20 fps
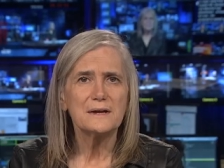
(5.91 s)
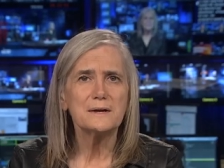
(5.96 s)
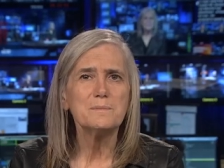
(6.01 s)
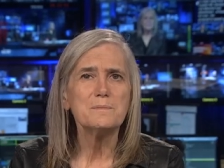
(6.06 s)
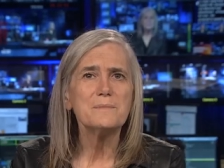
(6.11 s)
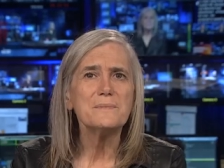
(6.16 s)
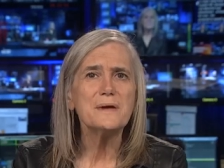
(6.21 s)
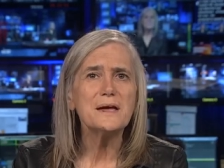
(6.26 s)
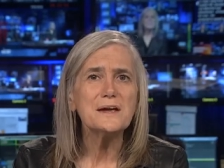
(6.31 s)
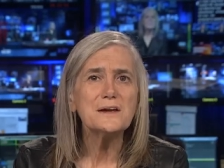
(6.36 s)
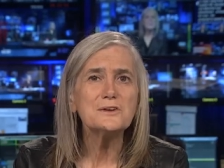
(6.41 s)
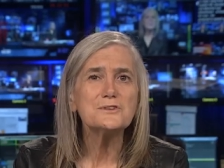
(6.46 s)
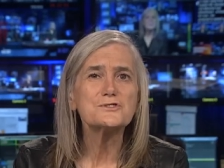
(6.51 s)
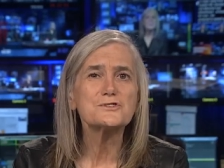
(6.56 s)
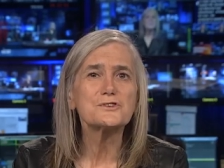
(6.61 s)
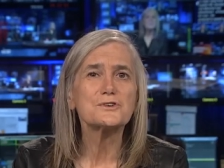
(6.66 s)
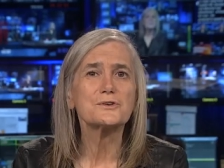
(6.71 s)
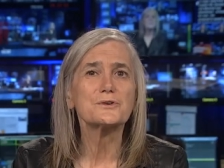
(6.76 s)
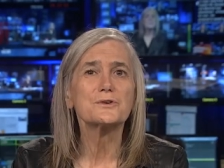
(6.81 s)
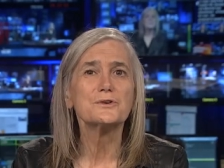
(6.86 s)
In
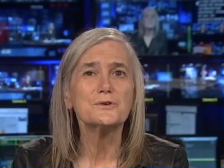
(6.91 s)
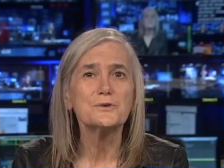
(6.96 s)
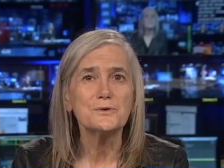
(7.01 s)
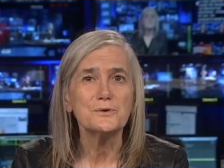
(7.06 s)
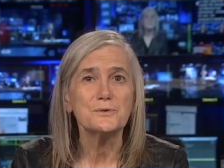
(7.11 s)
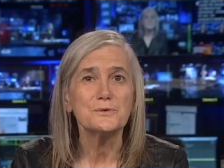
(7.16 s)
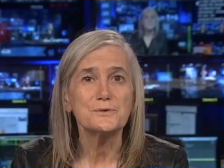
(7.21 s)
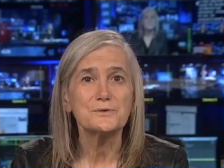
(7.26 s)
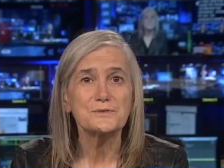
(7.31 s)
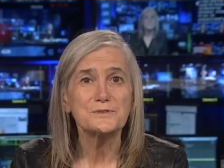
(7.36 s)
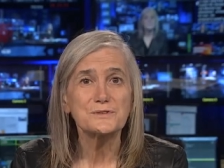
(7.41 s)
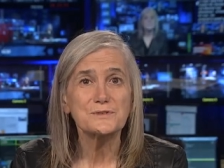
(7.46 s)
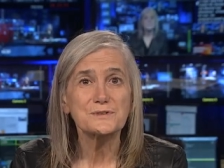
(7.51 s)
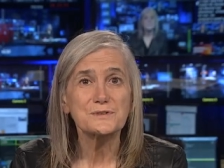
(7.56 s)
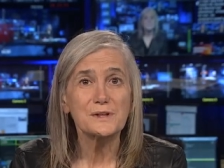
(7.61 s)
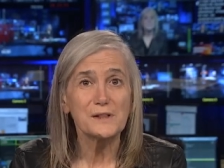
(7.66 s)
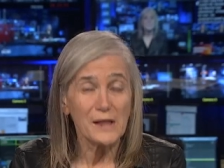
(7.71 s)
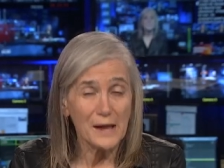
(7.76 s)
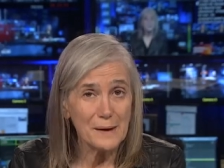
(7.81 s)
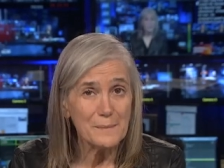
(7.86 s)
major
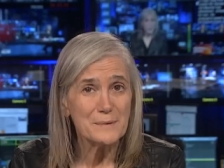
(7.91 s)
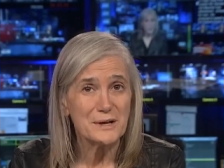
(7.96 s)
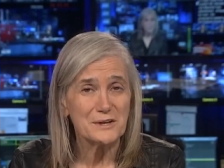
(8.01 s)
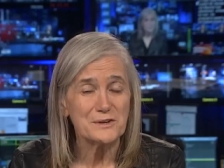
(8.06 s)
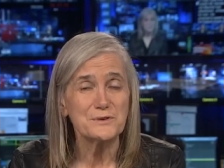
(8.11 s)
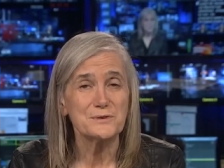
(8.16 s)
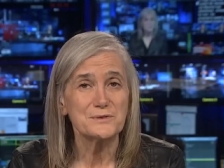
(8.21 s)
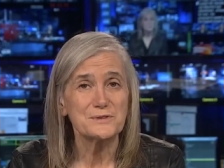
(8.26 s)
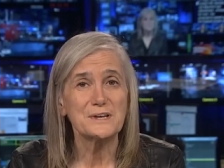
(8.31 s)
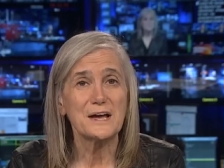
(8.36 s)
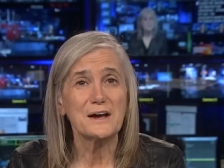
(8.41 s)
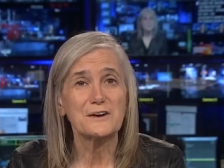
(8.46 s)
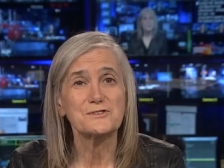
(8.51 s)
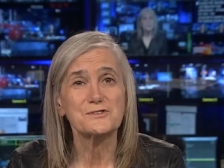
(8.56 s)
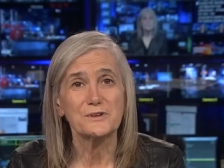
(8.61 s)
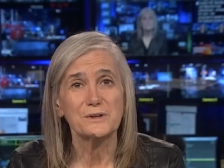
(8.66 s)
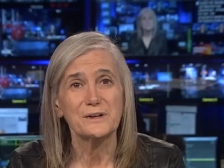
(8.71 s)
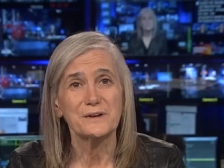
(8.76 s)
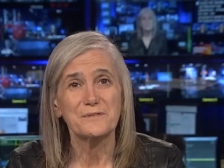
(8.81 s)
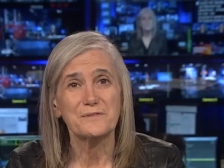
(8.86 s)
news, climate news,
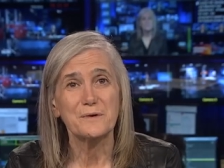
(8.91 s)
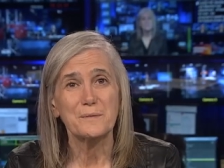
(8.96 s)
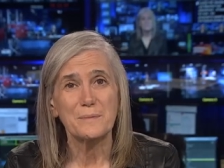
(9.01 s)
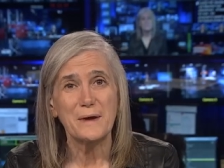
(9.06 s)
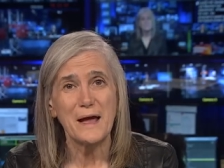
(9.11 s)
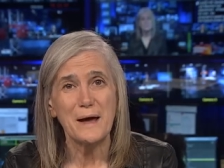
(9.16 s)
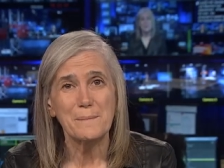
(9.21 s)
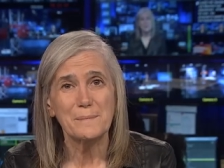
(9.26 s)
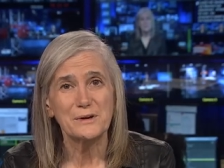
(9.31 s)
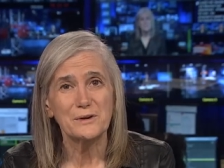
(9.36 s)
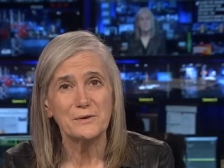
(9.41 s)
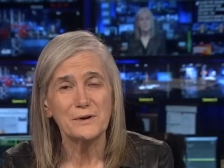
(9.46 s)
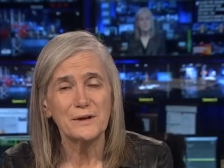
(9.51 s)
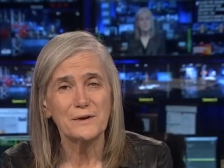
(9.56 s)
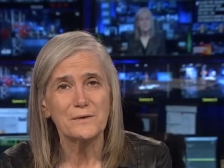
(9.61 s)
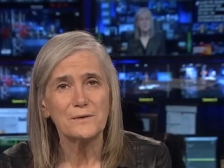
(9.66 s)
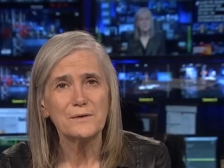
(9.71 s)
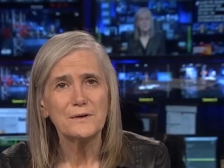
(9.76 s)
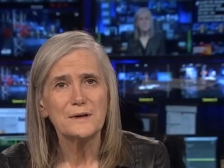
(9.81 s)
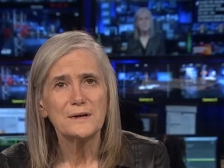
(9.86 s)
actually, from Capitol
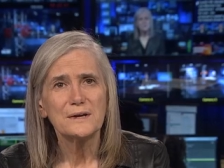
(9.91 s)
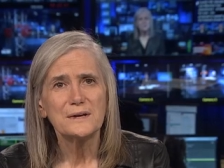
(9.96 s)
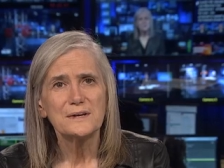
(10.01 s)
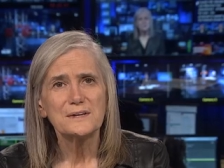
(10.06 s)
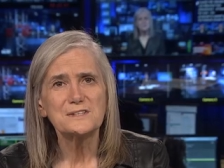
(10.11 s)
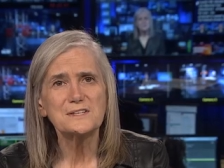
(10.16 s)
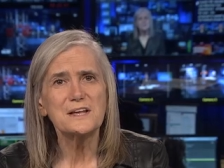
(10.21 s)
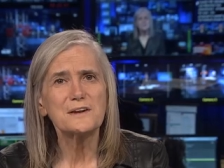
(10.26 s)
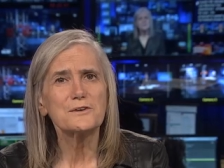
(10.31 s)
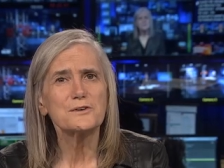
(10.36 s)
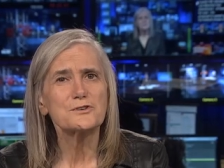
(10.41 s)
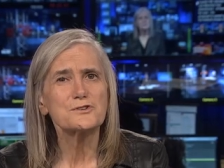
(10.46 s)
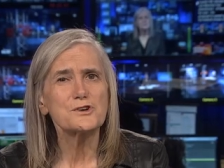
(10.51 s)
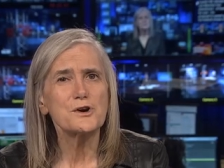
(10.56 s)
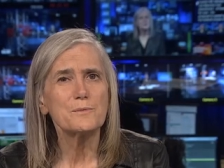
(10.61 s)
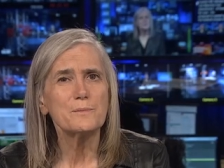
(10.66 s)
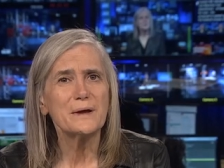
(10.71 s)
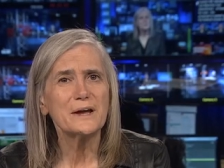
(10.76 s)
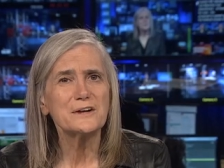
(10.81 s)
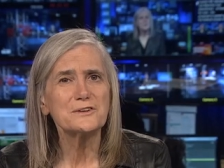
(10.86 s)
Hill, Senator
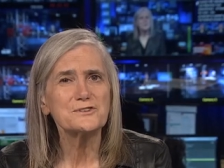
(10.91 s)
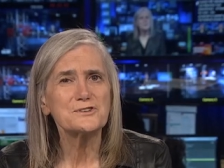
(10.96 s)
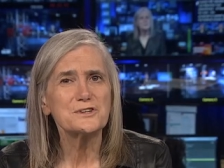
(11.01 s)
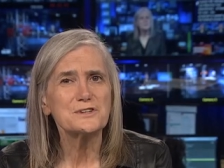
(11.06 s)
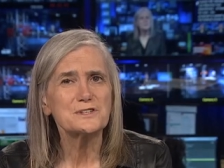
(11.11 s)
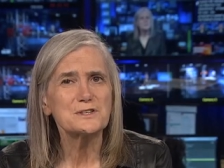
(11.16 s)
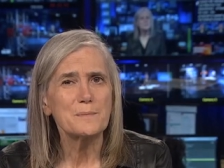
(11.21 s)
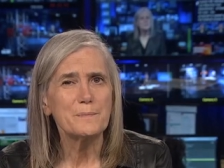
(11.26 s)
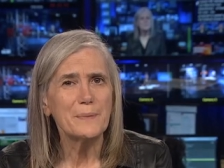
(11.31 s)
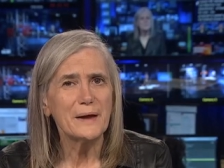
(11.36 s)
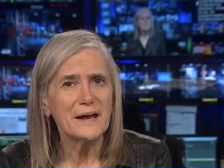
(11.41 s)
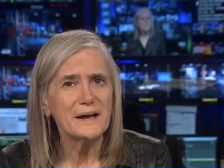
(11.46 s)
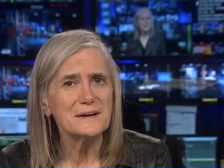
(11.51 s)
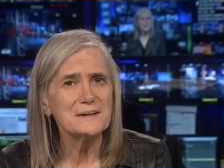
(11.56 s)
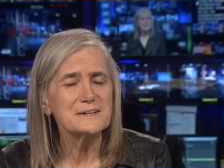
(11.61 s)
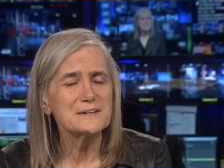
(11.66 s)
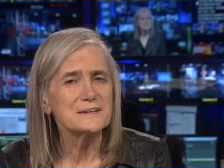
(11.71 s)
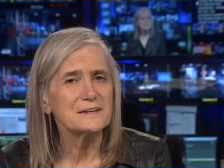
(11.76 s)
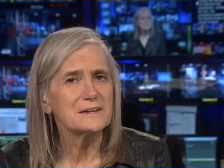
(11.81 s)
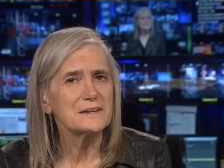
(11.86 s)
Joe Manchin's
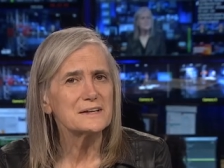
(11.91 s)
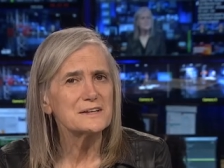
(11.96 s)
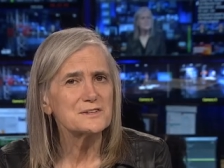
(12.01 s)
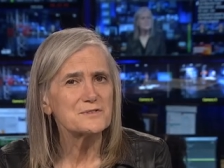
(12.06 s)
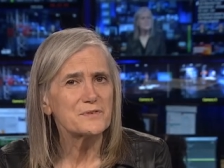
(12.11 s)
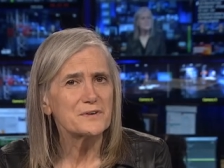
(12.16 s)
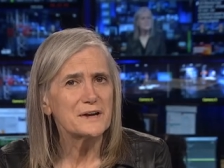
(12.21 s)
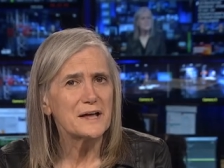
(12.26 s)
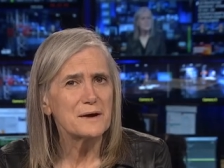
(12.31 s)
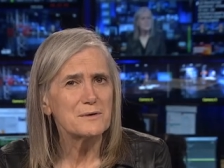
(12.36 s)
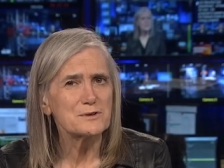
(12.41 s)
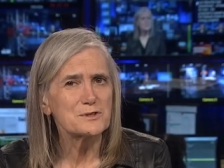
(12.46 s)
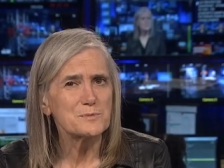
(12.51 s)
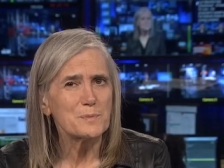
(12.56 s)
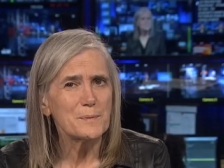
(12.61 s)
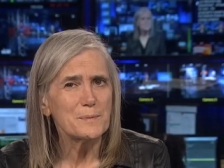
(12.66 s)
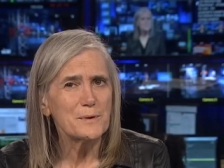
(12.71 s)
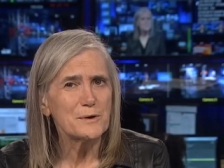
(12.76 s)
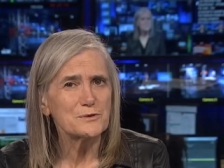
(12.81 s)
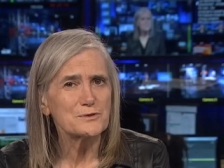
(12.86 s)
abandoned, at least for now,
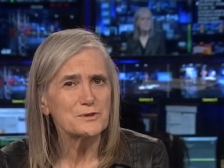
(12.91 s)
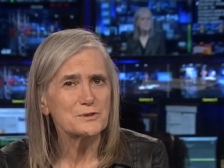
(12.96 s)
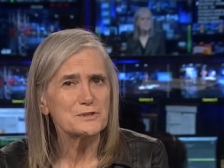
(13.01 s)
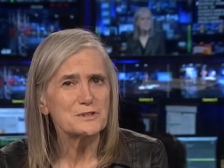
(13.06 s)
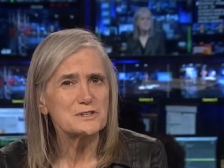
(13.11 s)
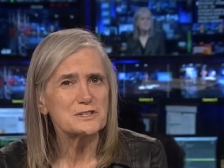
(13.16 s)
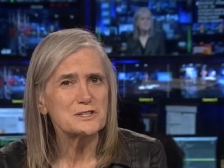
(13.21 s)
his proposal to